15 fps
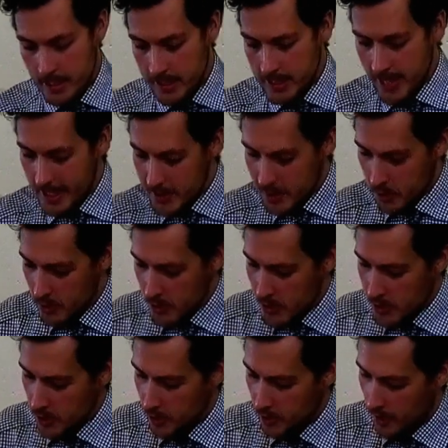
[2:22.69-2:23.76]
Yet it's
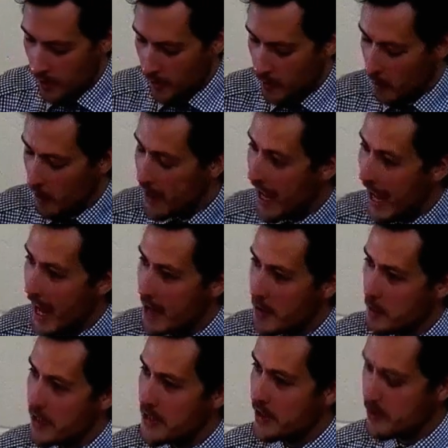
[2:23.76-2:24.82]
crucial that, on the one hand,
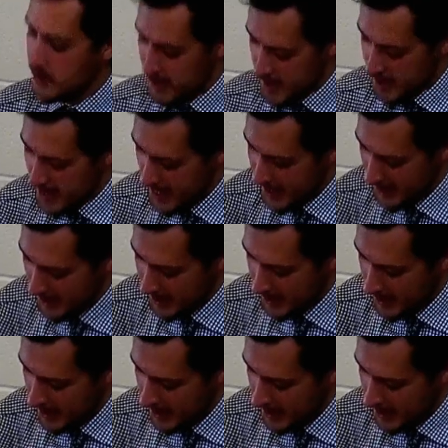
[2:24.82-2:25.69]
we don't just think